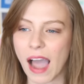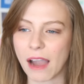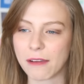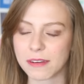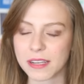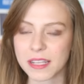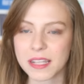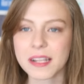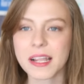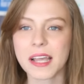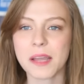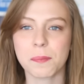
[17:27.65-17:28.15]
I
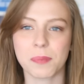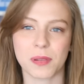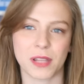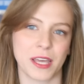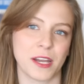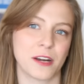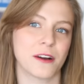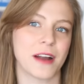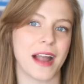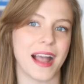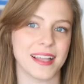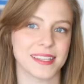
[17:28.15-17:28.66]
really like
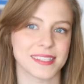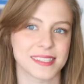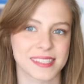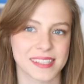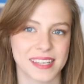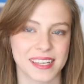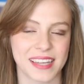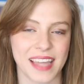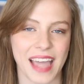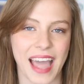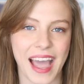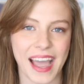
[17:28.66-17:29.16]

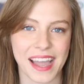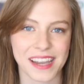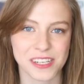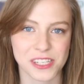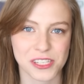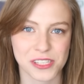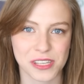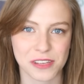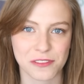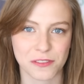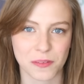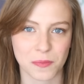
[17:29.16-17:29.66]
Planner-esque.
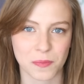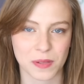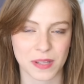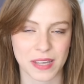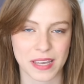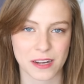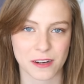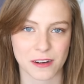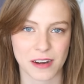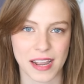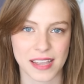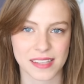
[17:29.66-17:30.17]
Ashley from
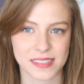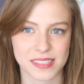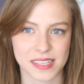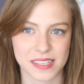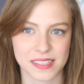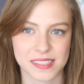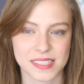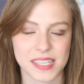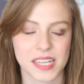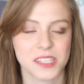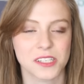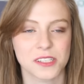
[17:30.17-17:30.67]
Planner-esque
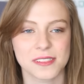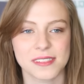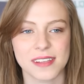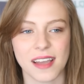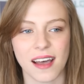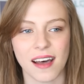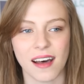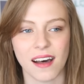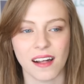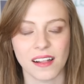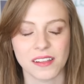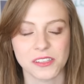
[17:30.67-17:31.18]
is such a
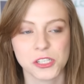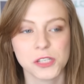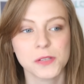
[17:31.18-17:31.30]
doll.